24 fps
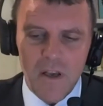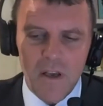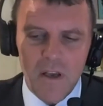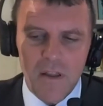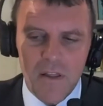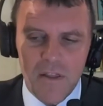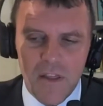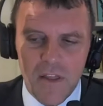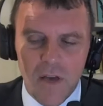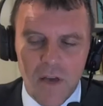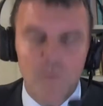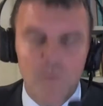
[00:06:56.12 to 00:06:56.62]

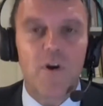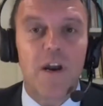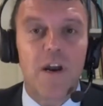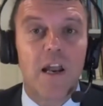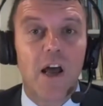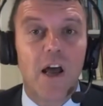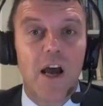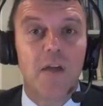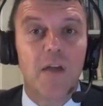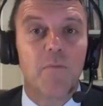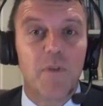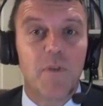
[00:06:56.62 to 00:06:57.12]
that were in
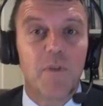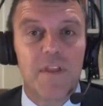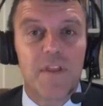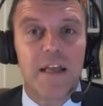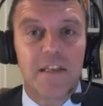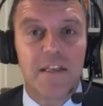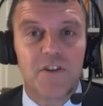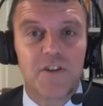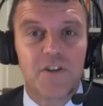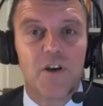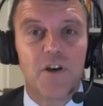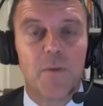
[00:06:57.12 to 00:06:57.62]
line with
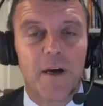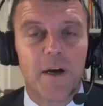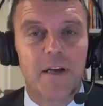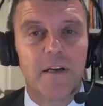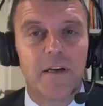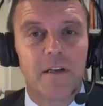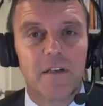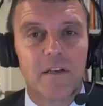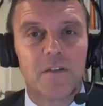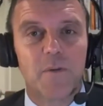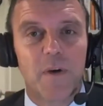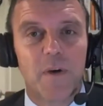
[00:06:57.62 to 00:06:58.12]
net zero by
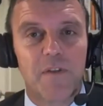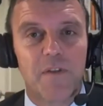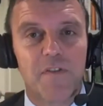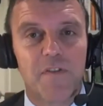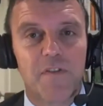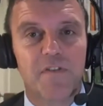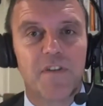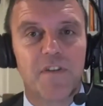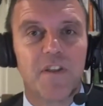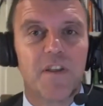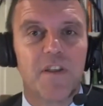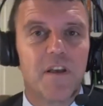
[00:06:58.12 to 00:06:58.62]

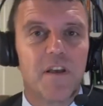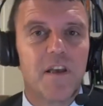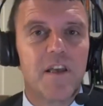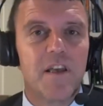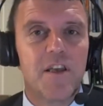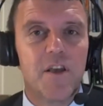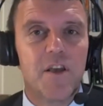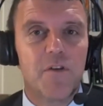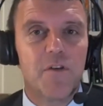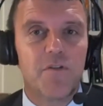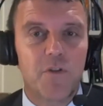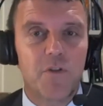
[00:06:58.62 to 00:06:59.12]
2050. The
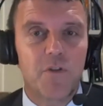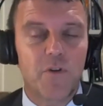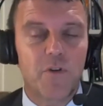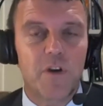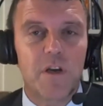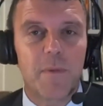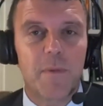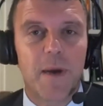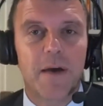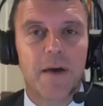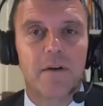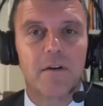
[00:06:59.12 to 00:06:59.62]
EU is talking
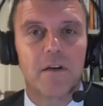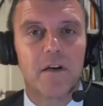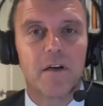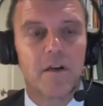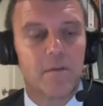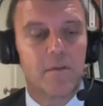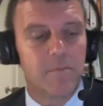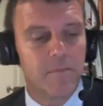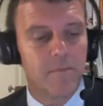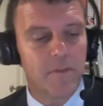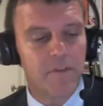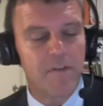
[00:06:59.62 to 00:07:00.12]
about
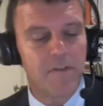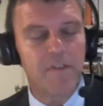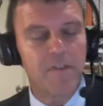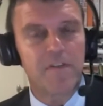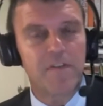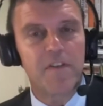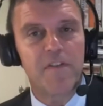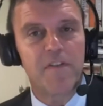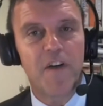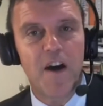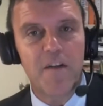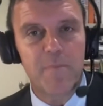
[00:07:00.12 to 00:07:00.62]

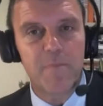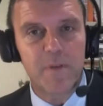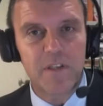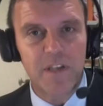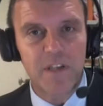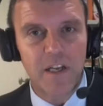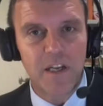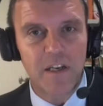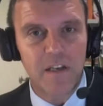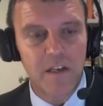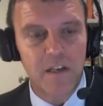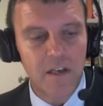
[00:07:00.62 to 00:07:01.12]
55%